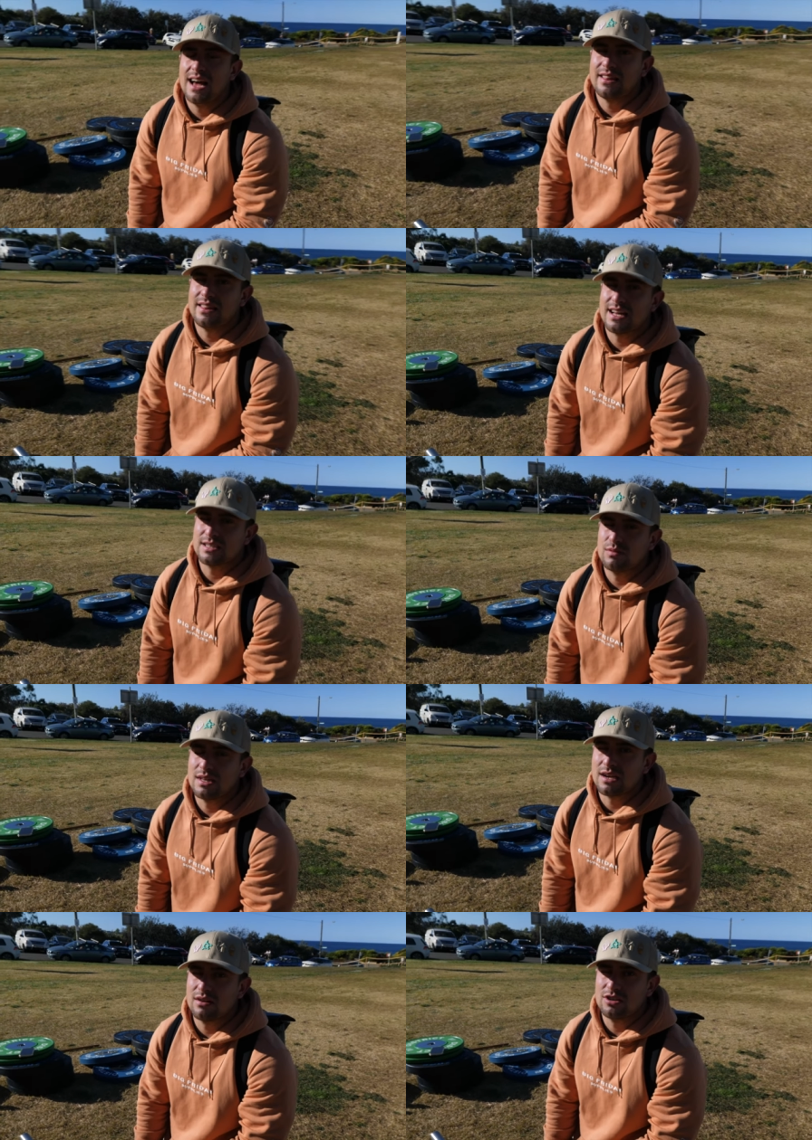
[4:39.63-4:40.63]
And then that's when
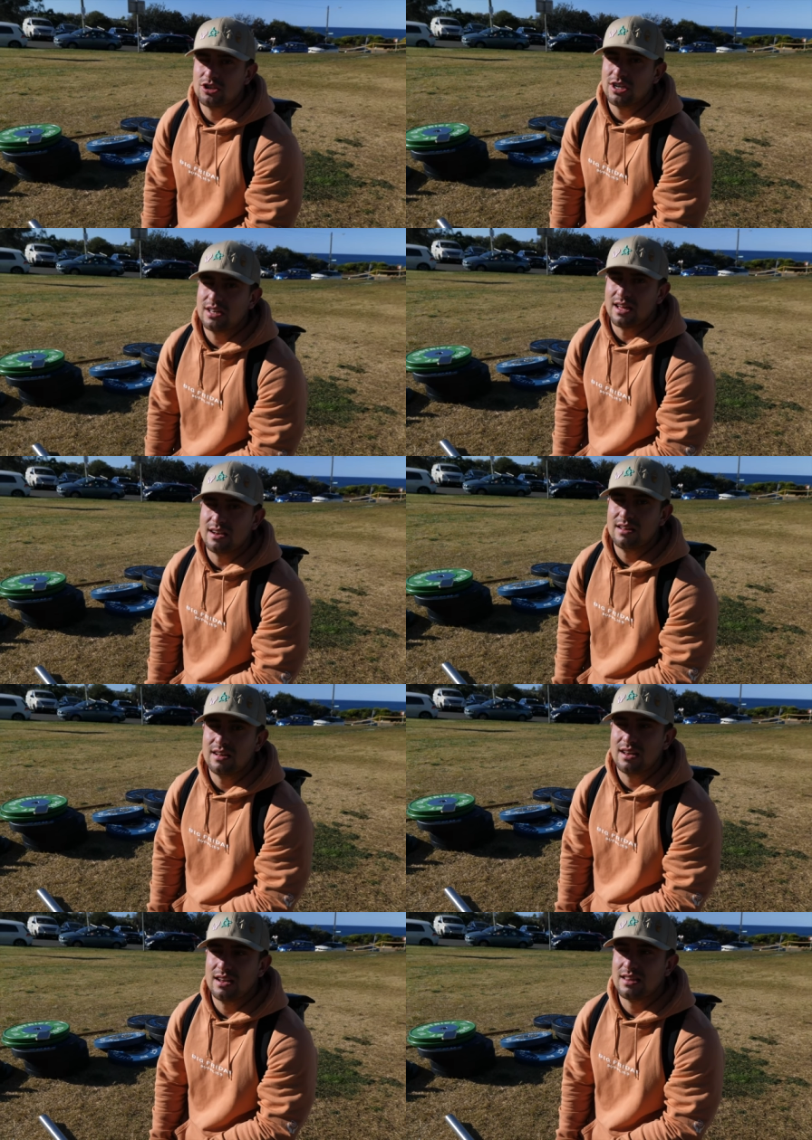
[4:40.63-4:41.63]
they go to shit then.
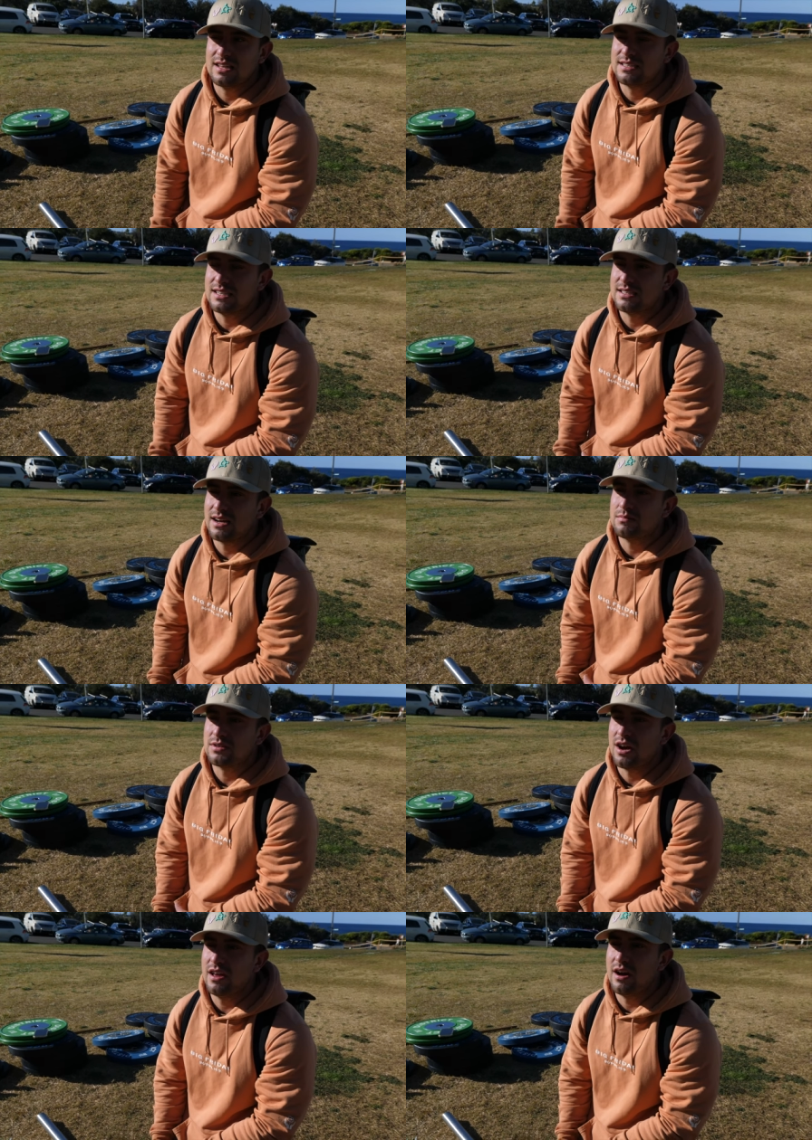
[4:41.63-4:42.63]
And then they seize up,
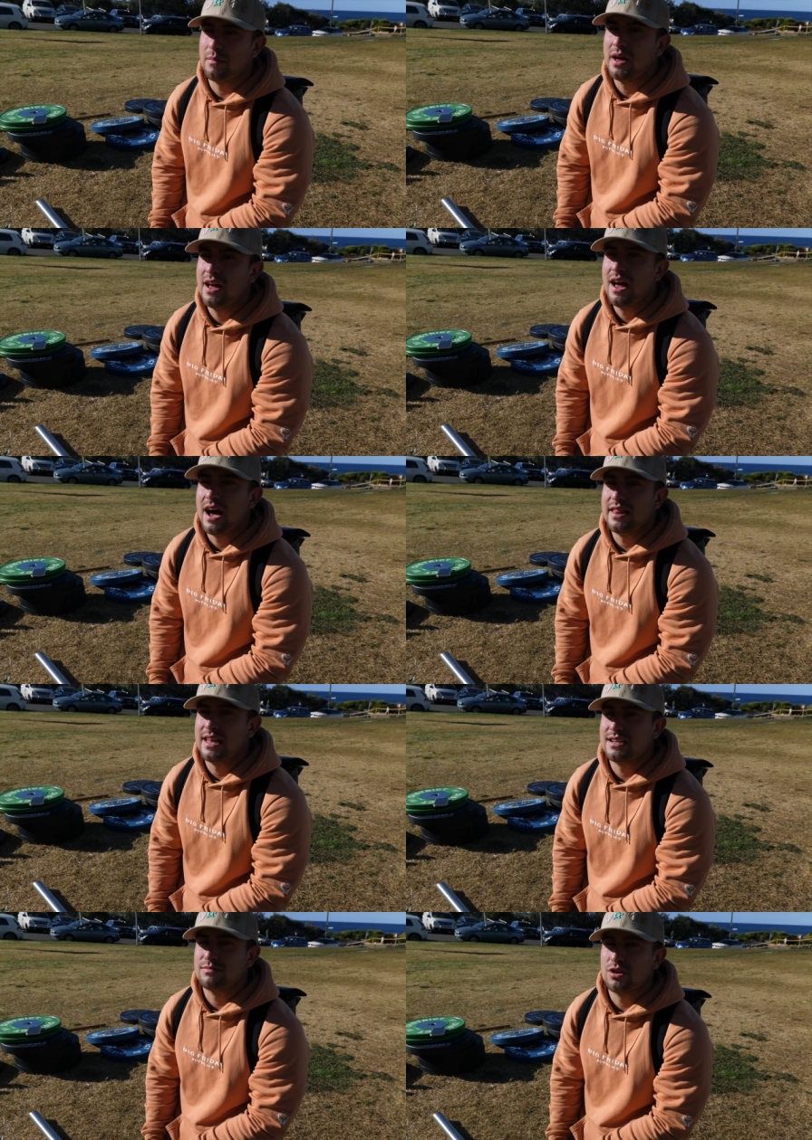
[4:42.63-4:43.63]
tighten up. And
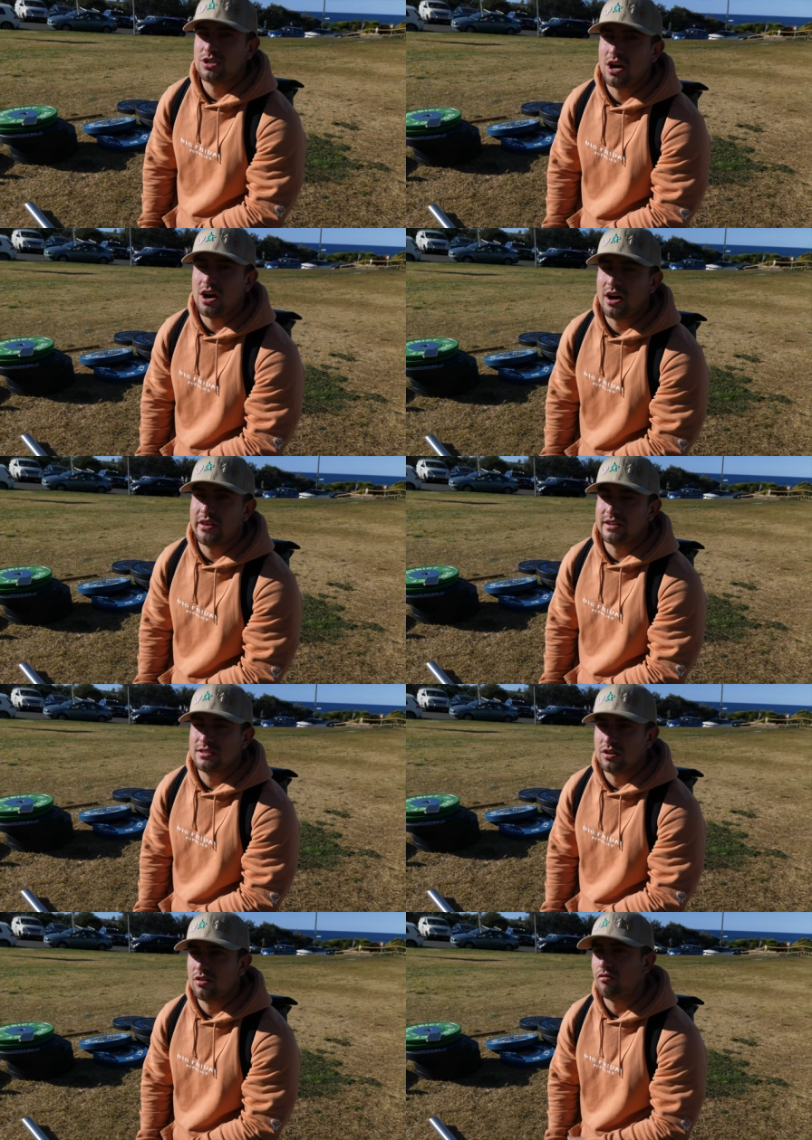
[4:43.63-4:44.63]
then it's much harder
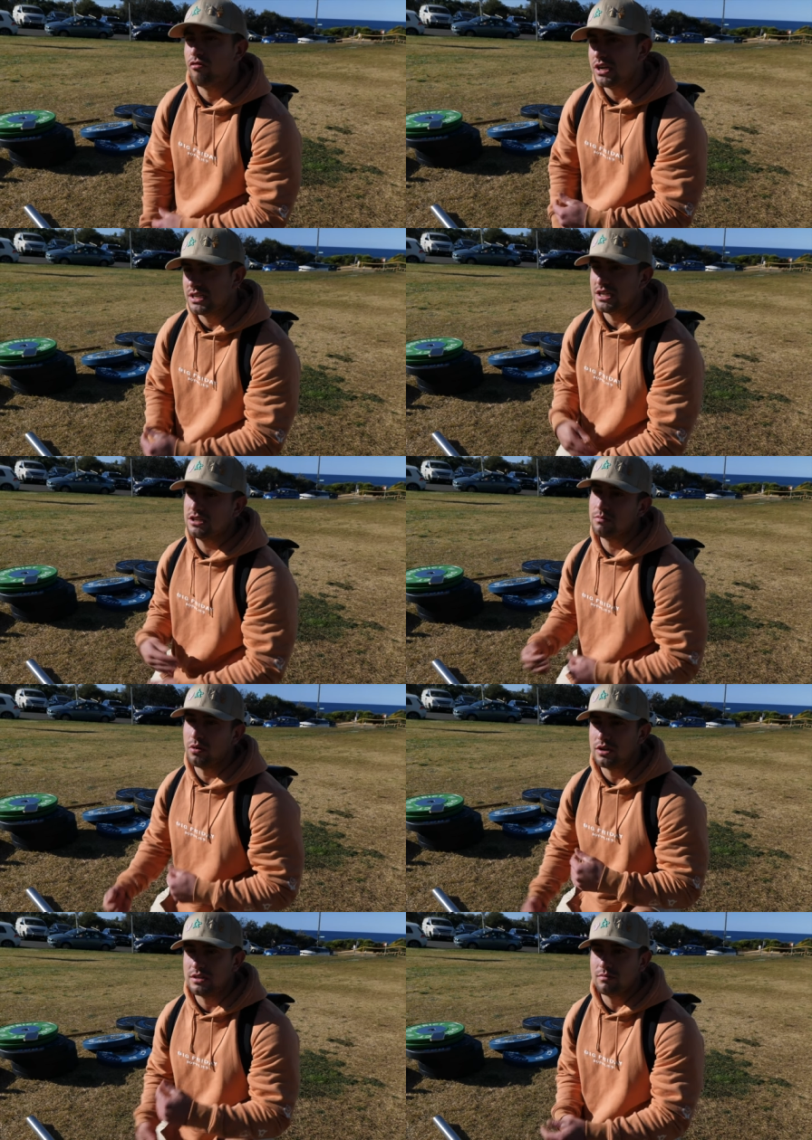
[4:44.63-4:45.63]
to reteach the
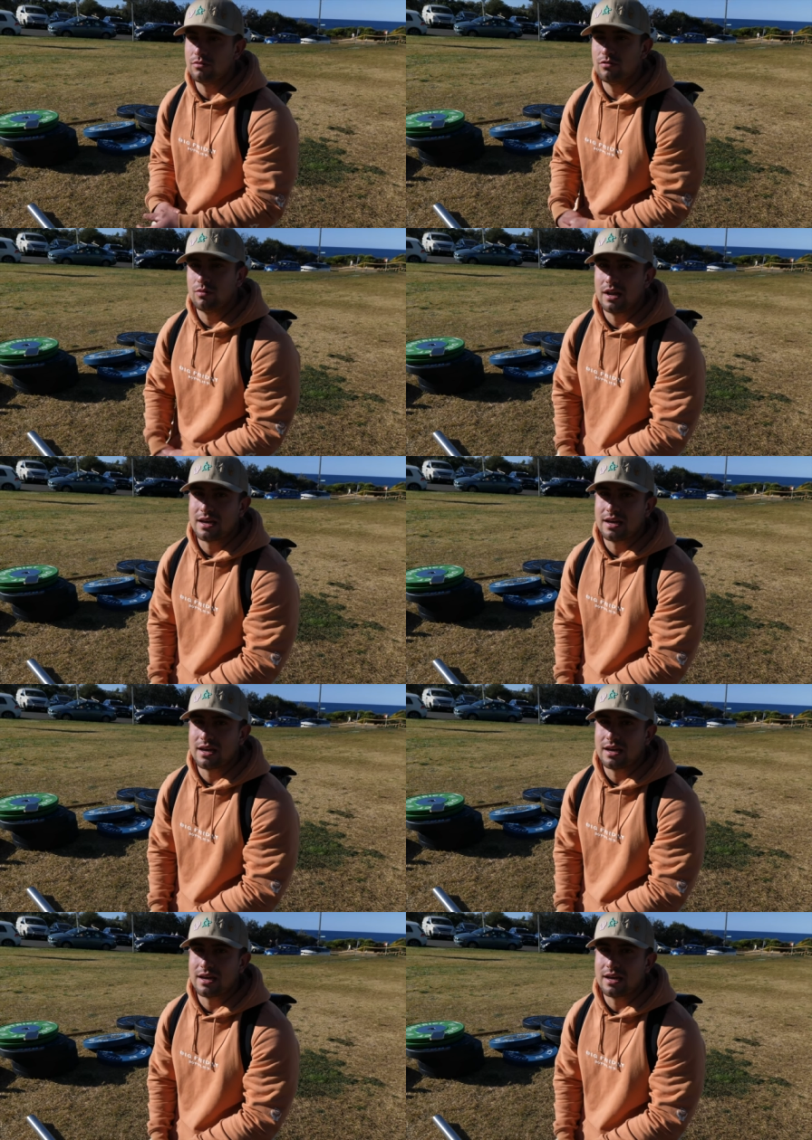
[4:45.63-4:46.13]
body to move well